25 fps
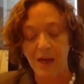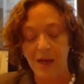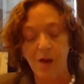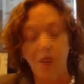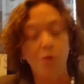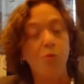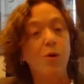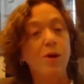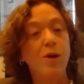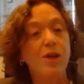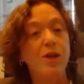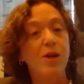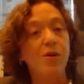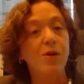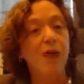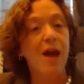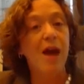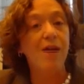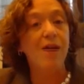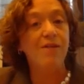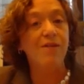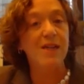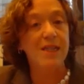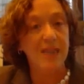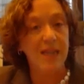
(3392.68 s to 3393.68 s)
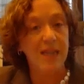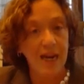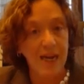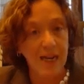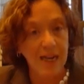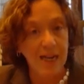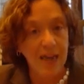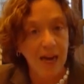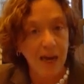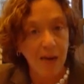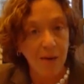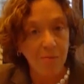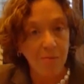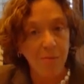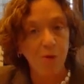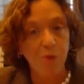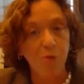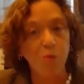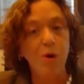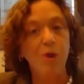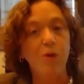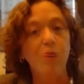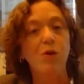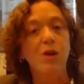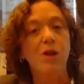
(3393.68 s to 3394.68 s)
We don't have a date yet, but
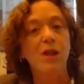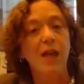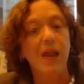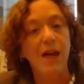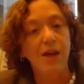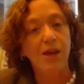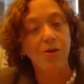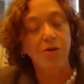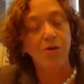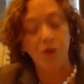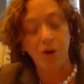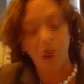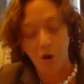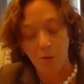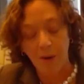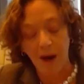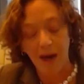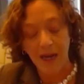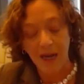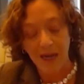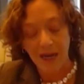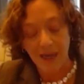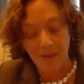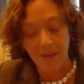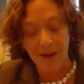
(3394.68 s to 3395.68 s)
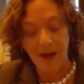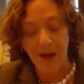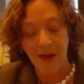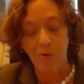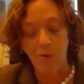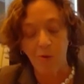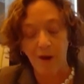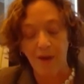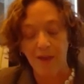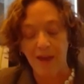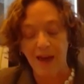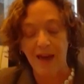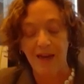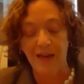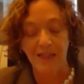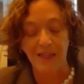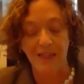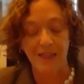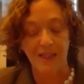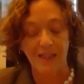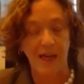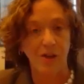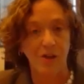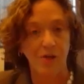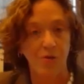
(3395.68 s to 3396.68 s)
we will let you know by email when that is
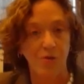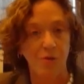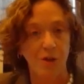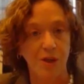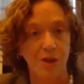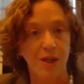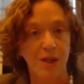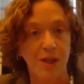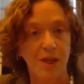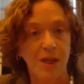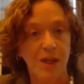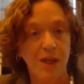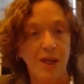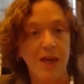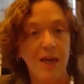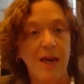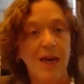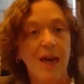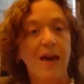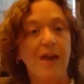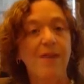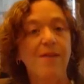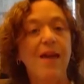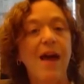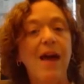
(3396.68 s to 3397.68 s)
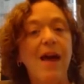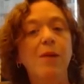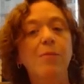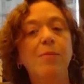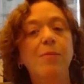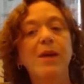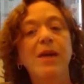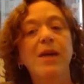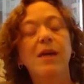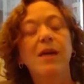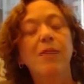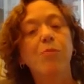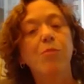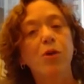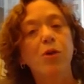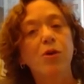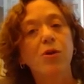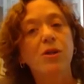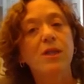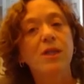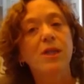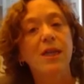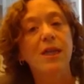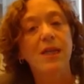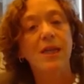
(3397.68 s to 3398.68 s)
scheduled. And that'll be in
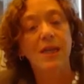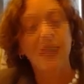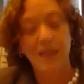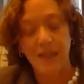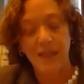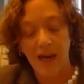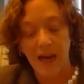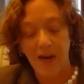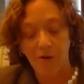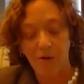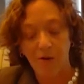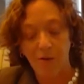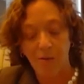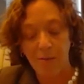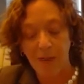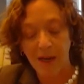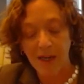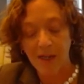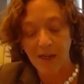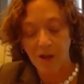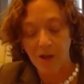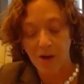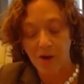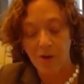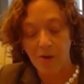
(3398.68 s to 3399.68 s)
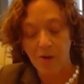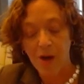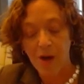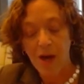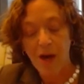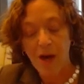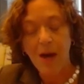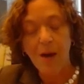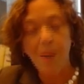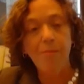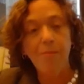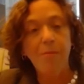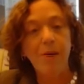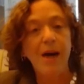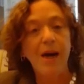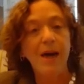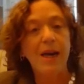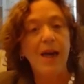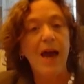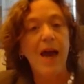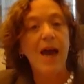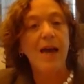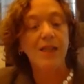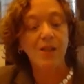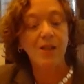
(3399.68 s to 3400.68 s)
person in Sacramento, but
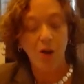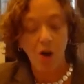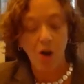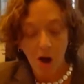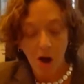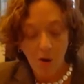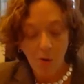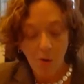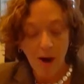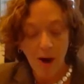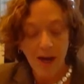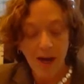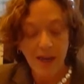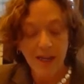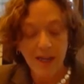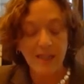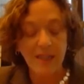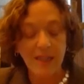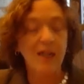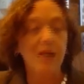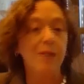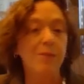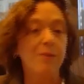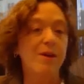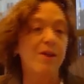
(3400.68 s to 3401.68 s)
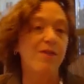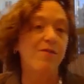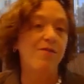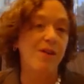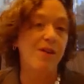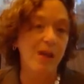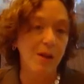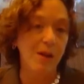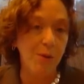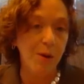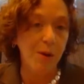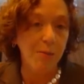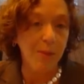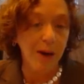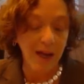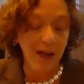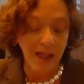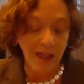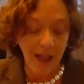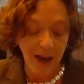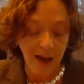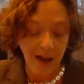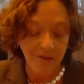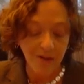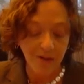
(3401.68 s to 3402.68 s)
as always, it'll be available by
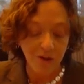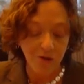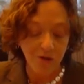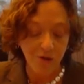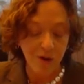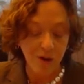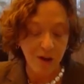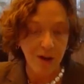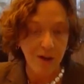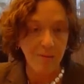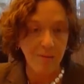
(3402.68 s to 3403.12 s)
live stream